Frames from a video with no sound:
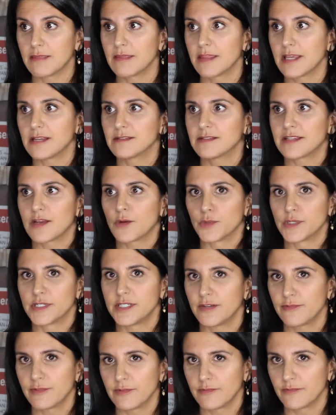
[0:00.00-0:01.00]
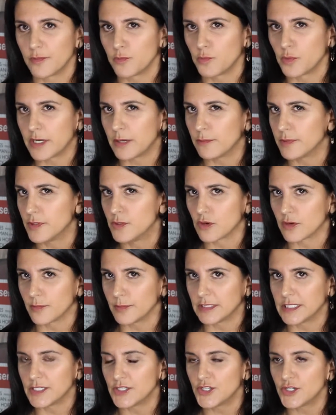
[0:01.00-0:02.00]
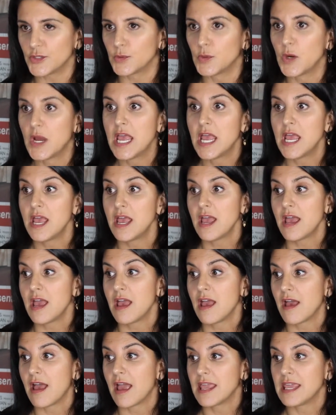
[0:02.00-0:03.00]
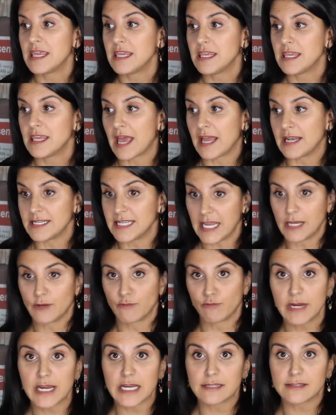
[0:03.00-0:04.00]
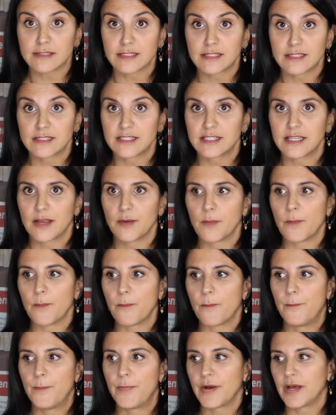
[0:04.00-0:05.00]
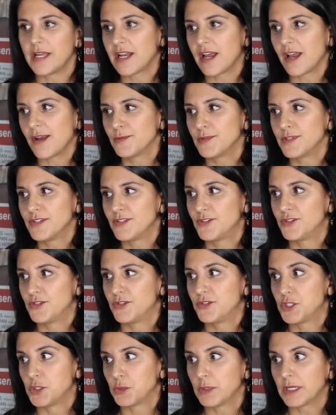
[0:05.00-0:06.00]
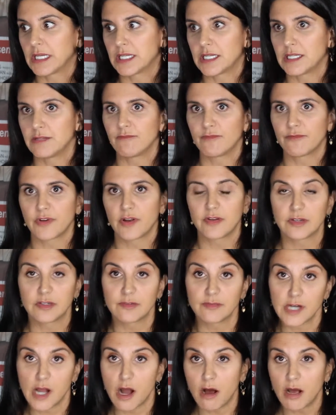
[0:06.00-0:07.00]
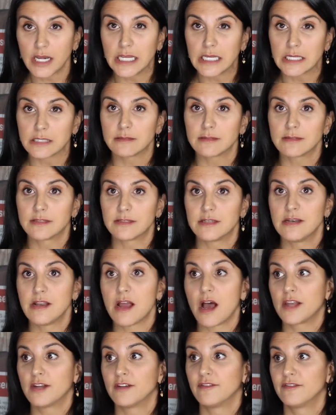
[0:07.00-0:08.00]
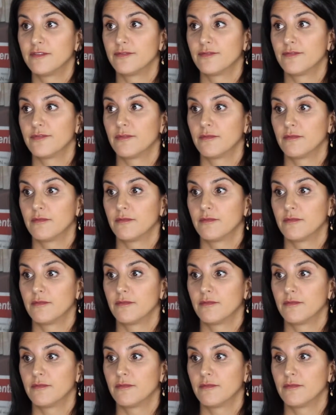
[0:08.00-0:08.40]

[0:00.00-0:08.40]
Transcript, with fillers: and things that were different from what I would normally do and take risks. But I was doing it in front of an audience, not of,